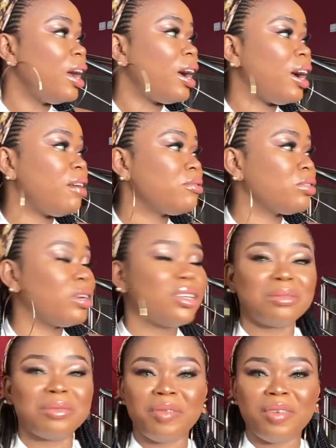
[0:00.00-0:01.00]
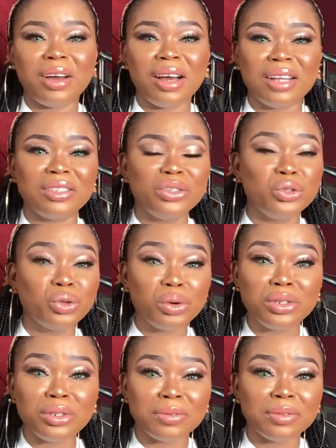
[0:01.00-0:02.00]
I have to get a fan, and the
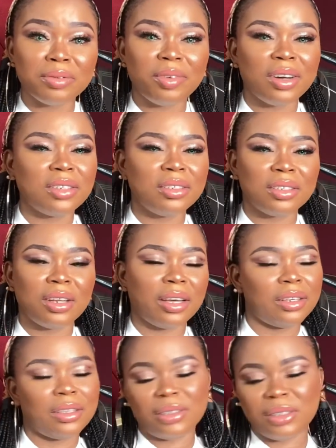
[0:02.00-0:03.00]
noise of the fan is, like,